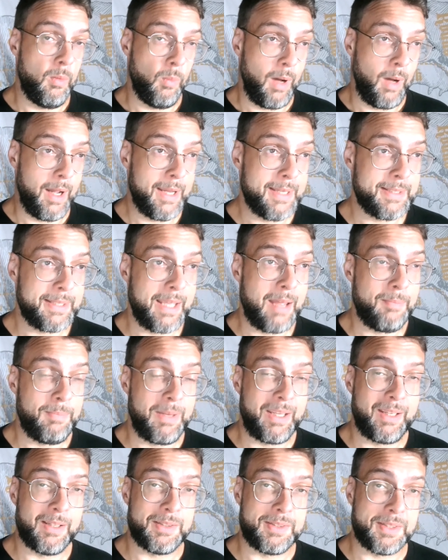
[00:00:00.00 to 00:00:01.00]
And why is that?
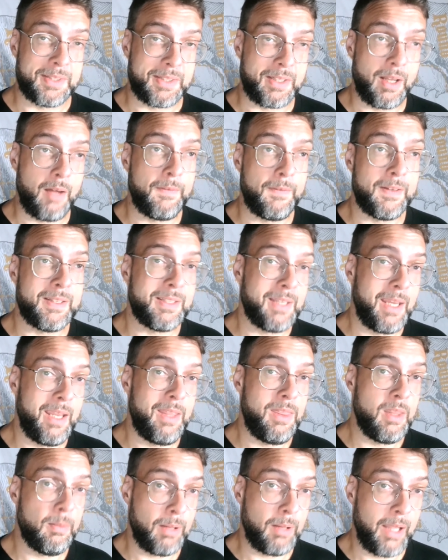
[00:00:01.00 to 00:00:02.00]
Because the stuff is
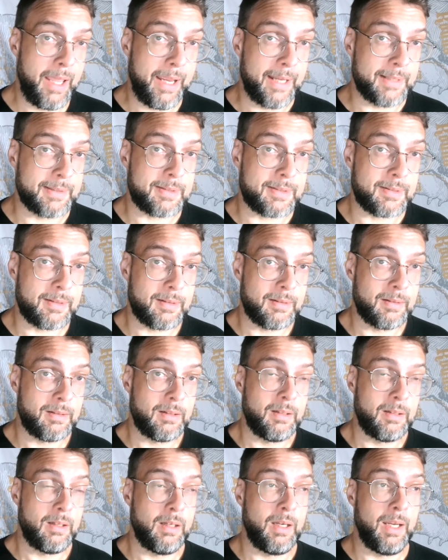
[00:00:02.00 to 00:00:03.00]
in the plants.
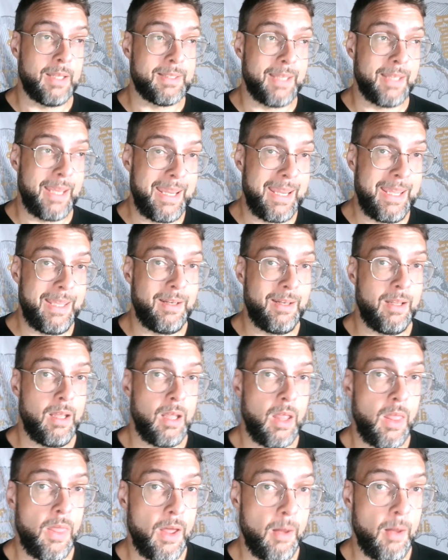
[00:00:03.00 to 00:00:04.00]
It's in
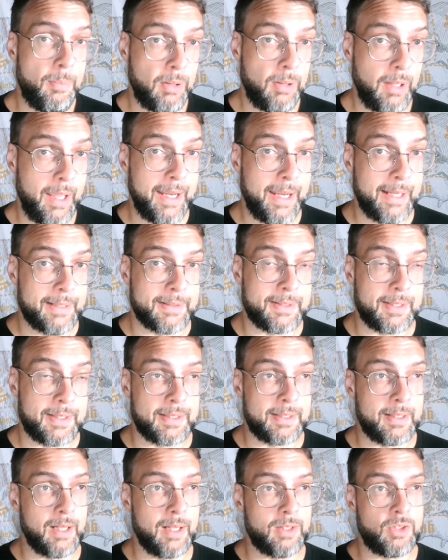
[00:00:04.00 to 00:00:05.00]
the plants.
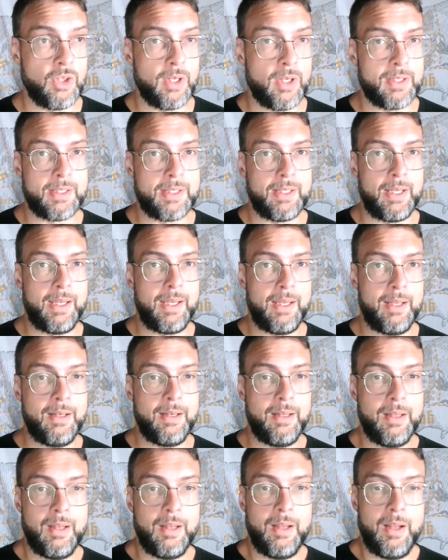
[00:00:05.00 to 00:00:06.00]
It's not just
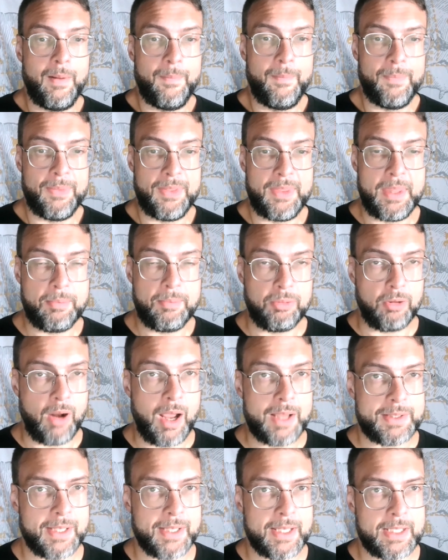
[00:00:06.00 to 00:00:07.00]
in the
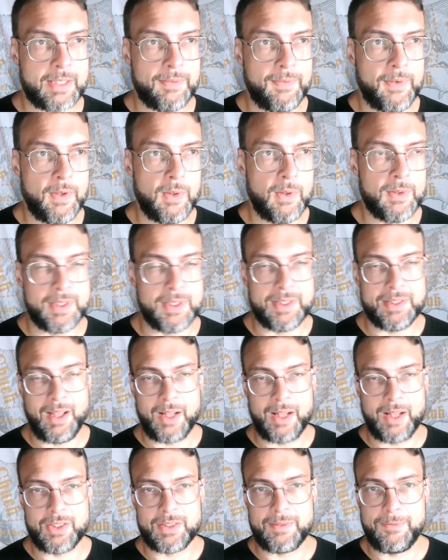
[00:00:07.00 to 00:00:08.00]
processed foods. This is
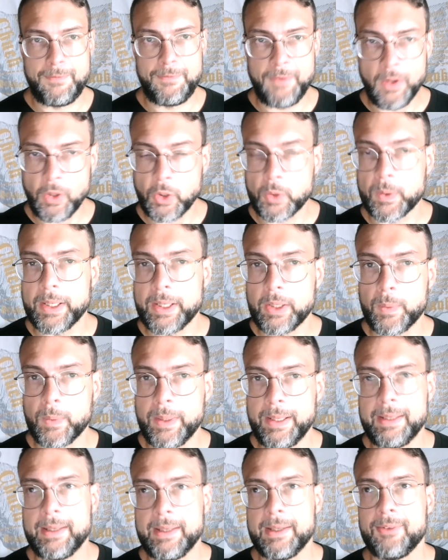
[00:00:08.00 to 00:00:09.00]
not just filler
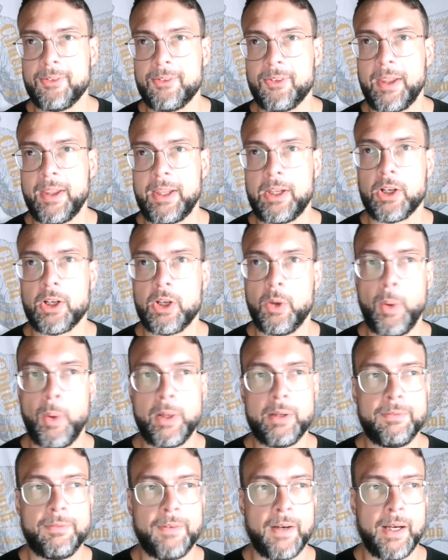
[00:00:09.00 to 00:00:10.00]
ingredients like you're
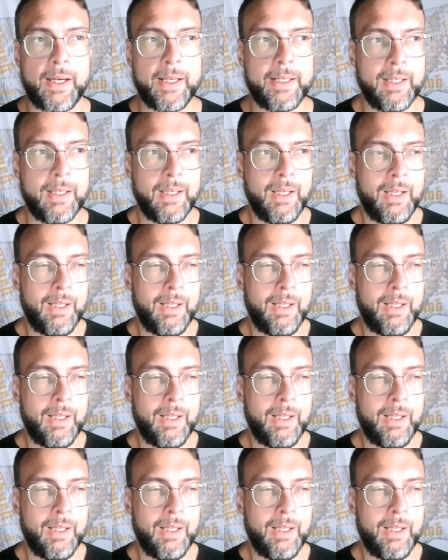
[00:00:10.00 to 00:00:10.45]
going to find.